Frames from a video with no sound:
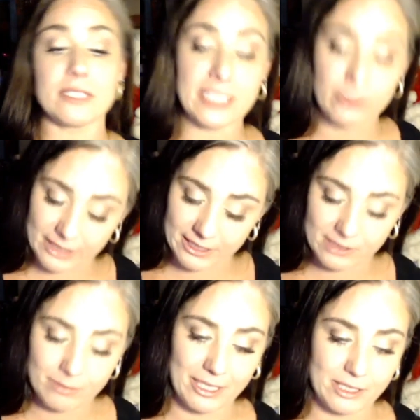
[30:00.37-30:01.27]

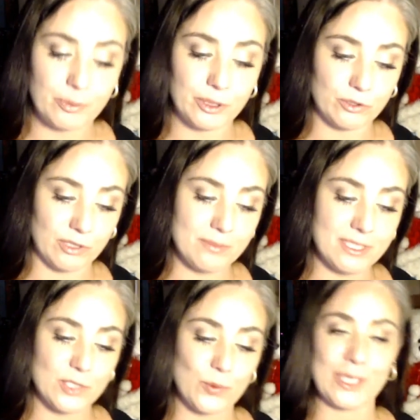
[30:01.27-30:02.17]
greeted by the pilgrims,
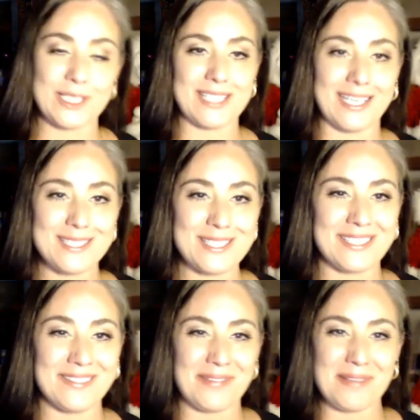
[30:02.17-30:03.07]
is what it says,
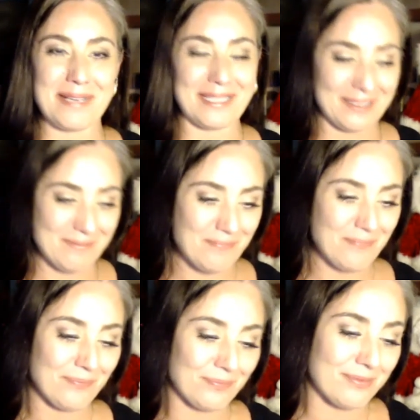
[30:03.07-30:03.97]
verbatim.
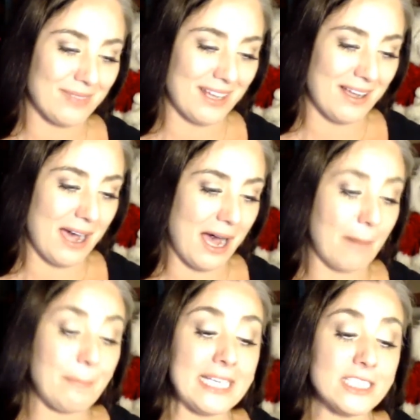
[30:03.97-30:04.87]
A
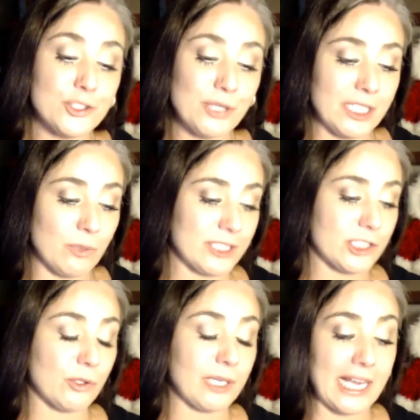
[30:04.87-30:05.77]
peace treaty was
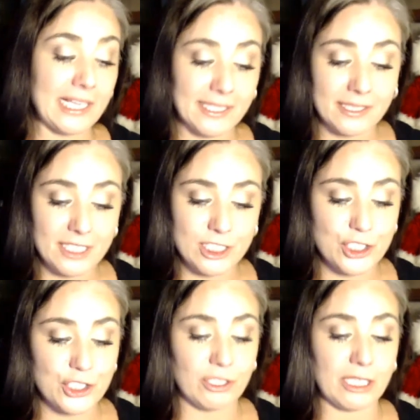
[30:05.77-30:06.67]
created
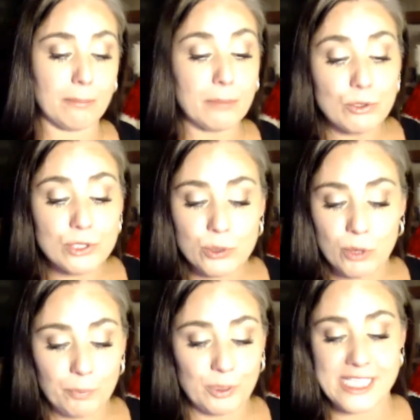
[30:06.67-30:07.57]
ensuring
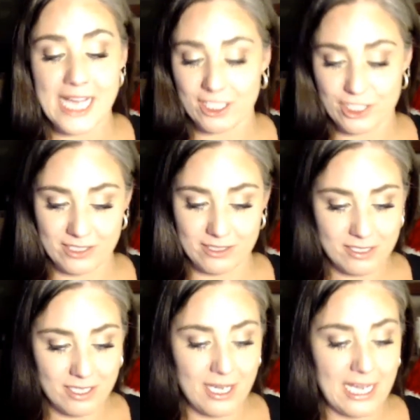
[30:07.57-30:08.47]
mutual protections
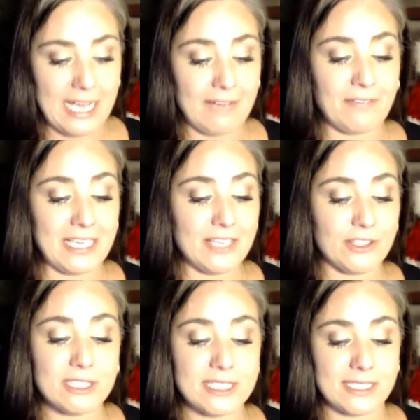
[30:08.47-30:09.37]
if either
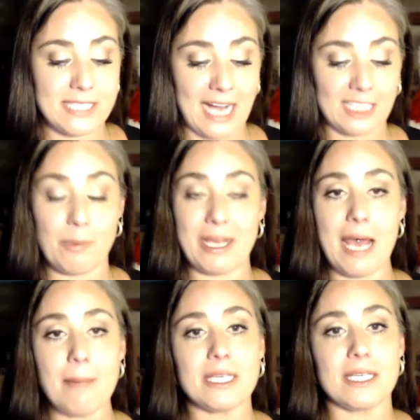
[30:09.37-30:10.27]
is attacked by
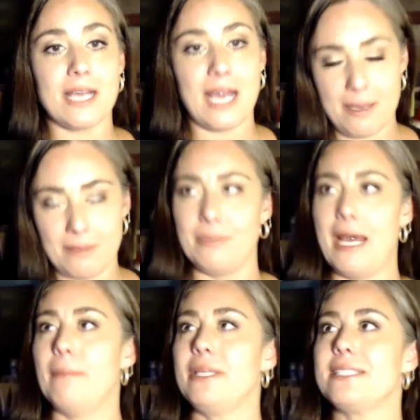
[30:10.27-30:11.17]

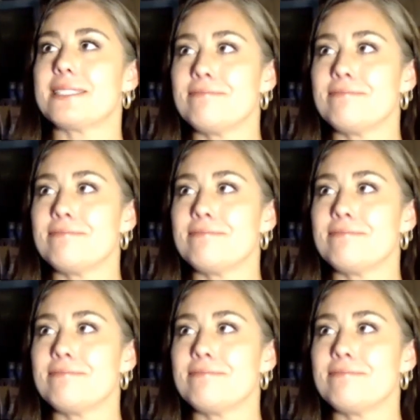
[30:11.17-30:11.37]
enemies.